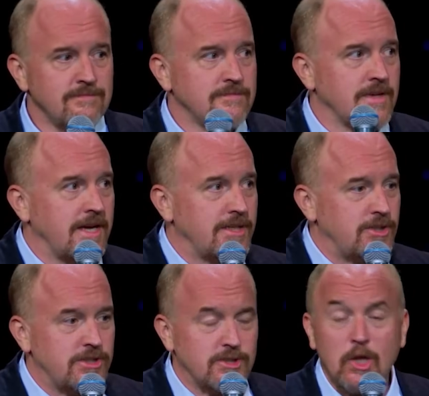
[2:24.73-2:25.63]
and
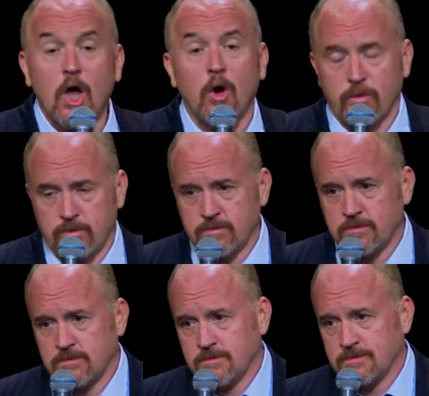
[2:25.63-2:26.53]
she's alone.
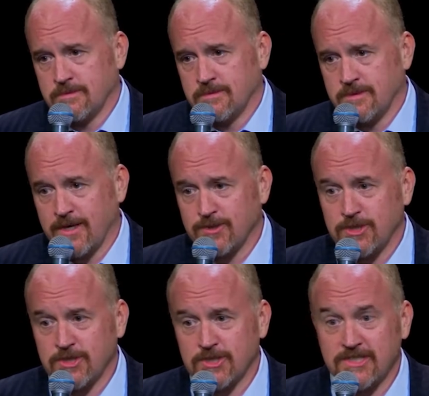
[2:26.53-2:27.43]
Now she
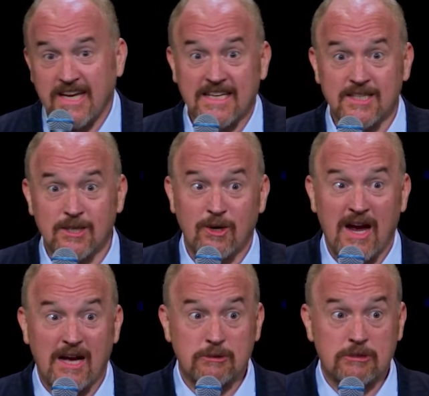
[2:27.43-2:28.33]
just stands in their house.